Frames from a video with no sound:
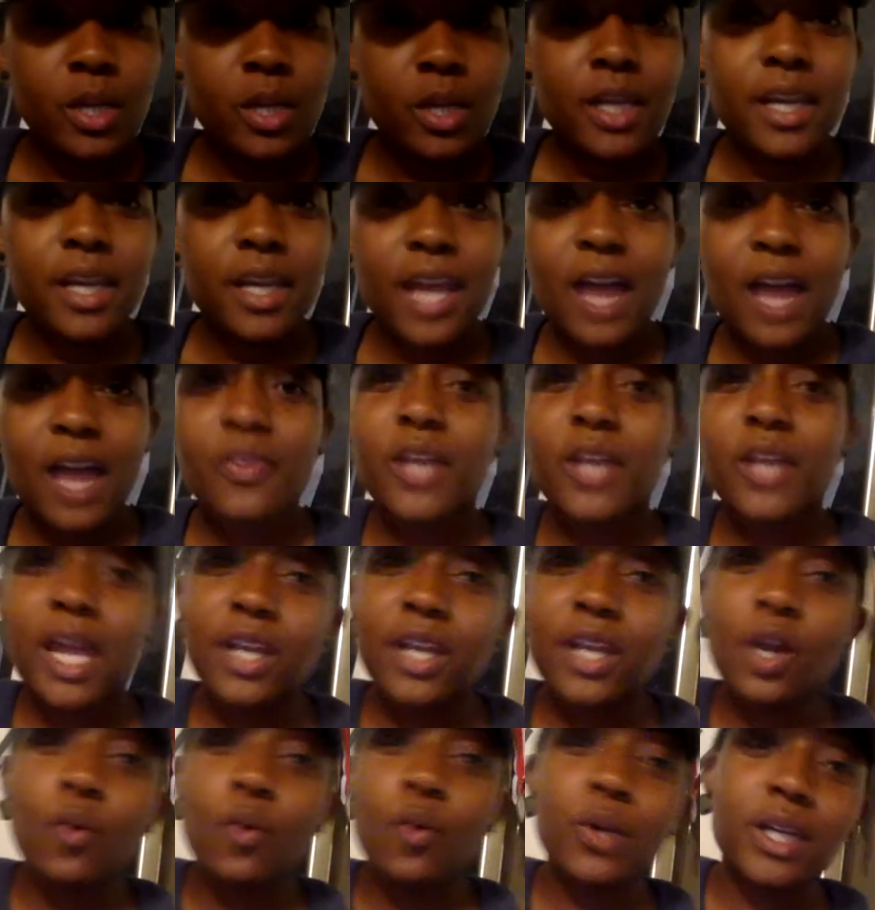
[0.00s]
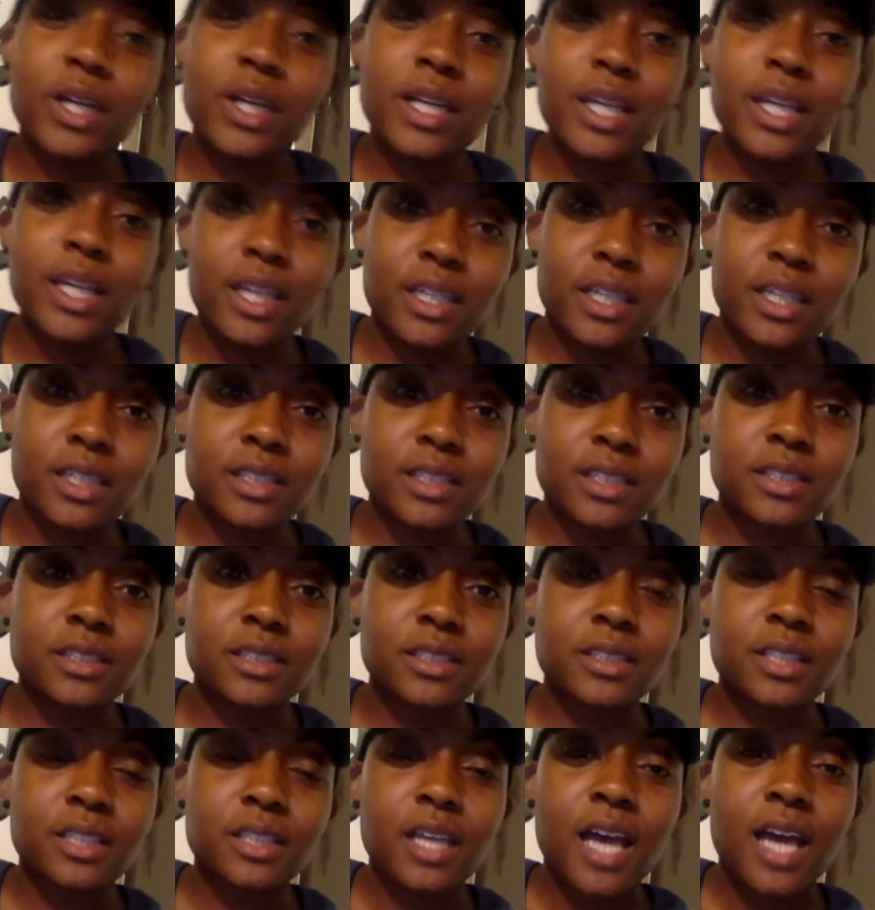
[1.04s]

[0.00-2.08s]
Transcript: now that I know what it is,